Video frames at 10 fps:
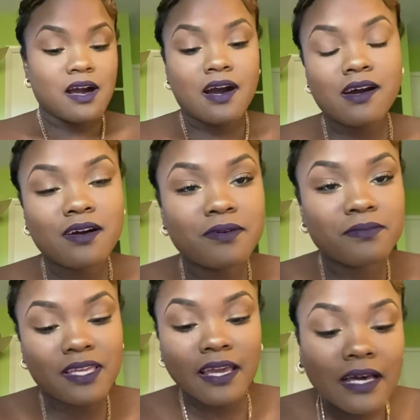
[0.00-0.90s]

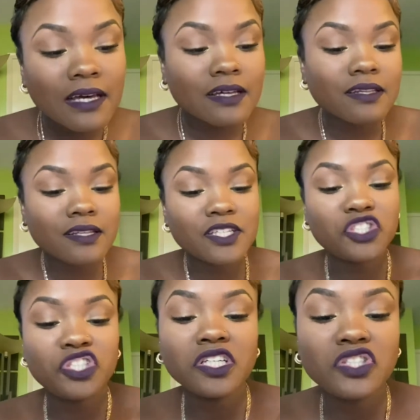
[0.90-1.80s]
Yeah, let's
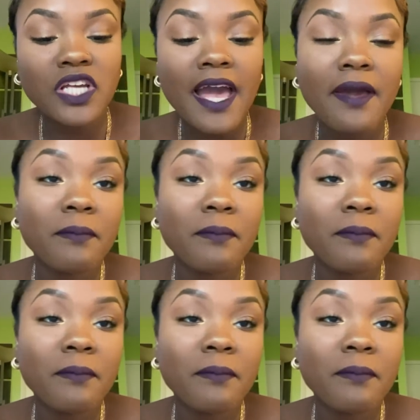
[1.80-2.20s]
chit-chat.